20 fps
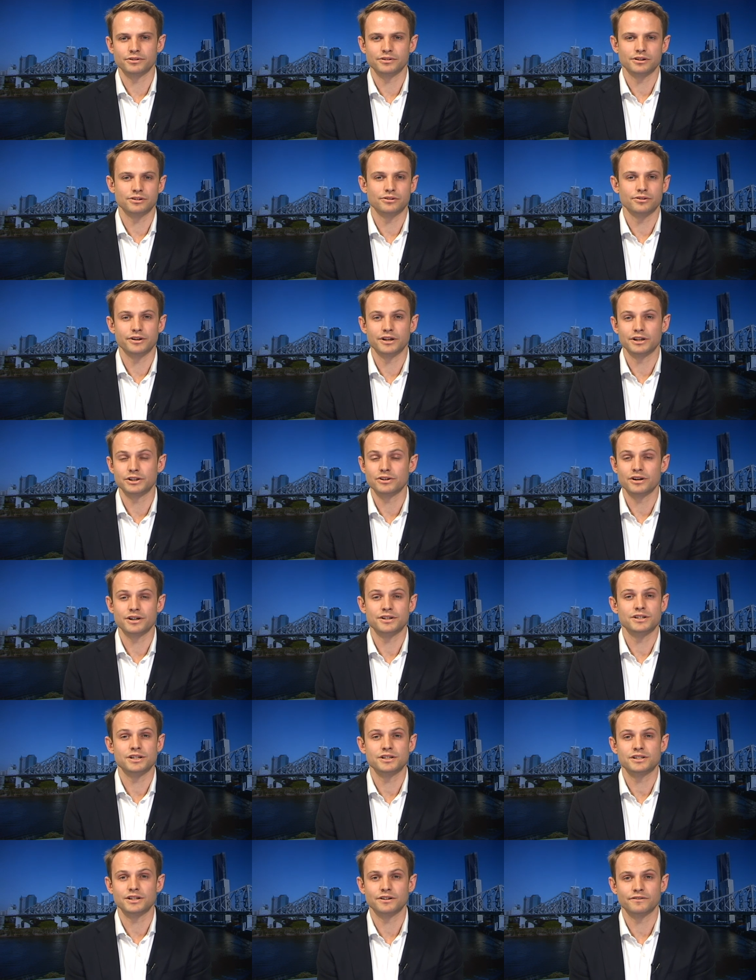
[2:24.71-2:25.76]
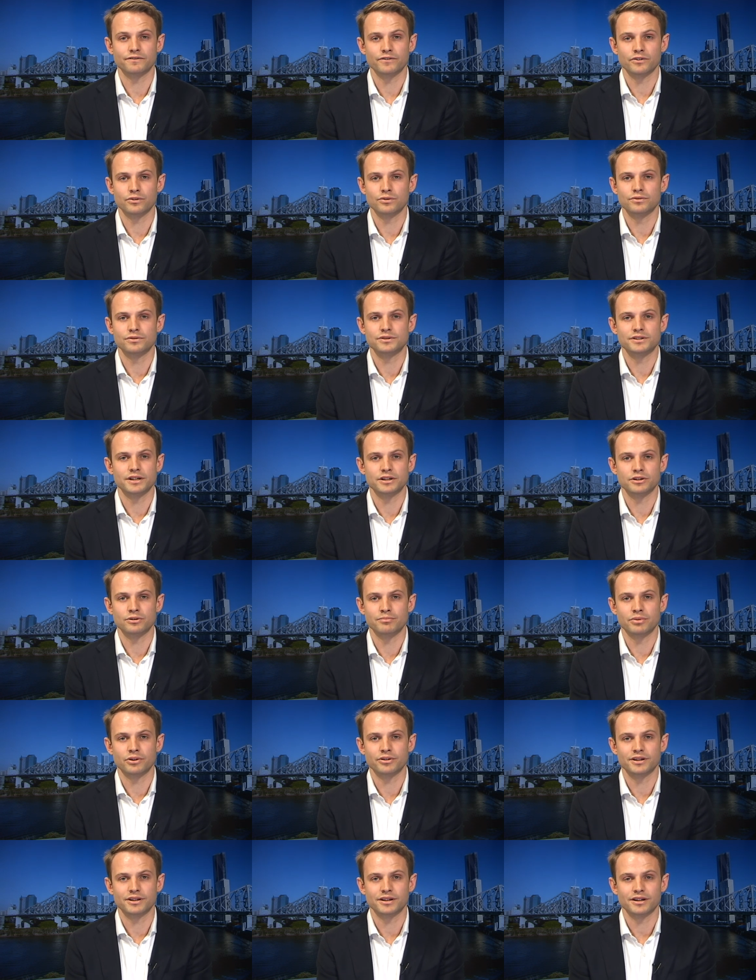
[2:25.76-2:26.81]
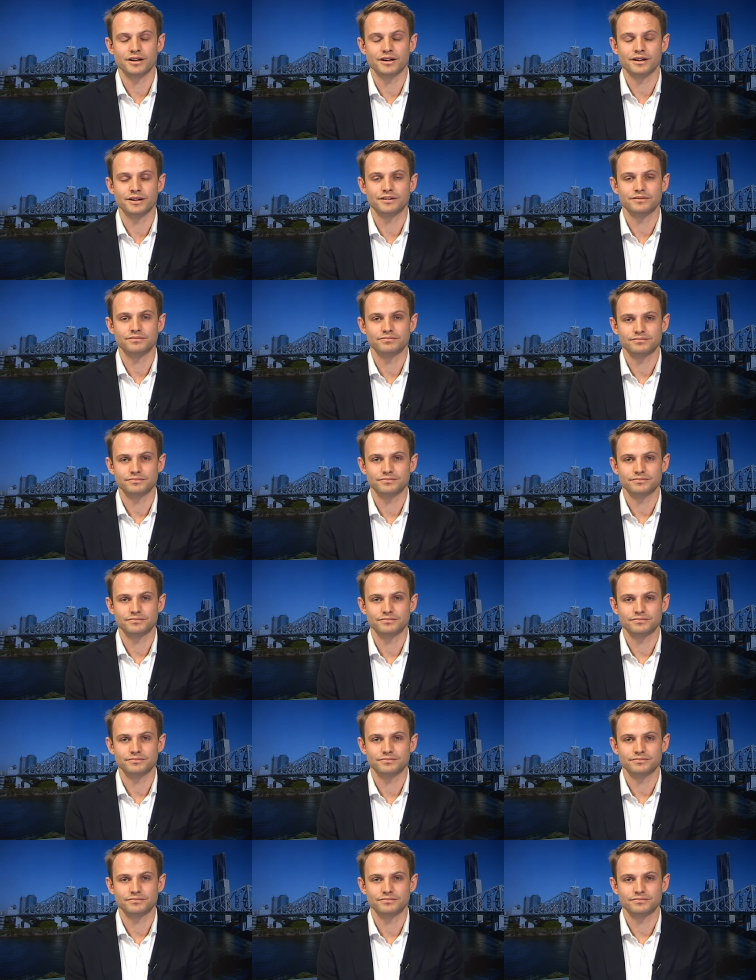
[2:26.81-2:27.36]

including digesting foods that your body can't.